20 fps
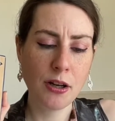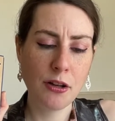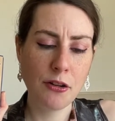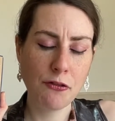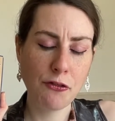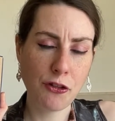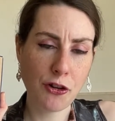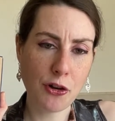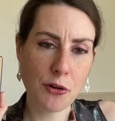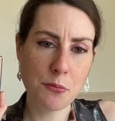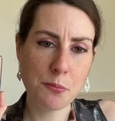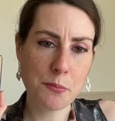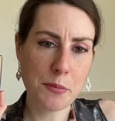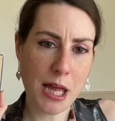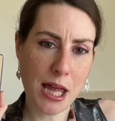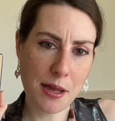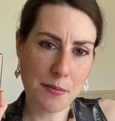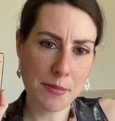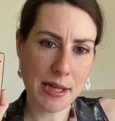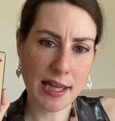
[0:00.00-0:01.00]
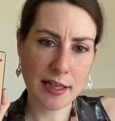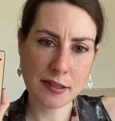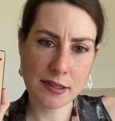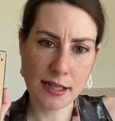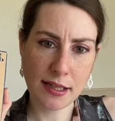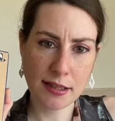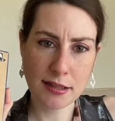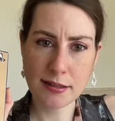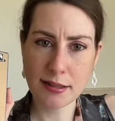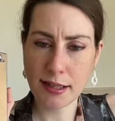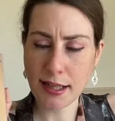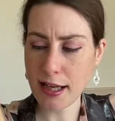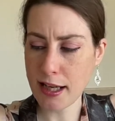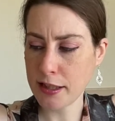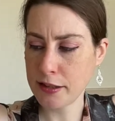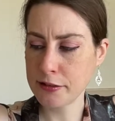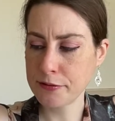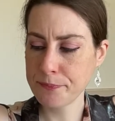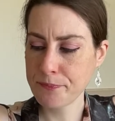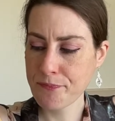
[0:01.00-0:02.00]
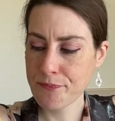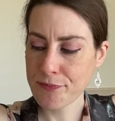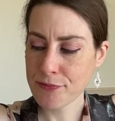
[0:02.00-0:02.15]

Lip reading: from M&S again.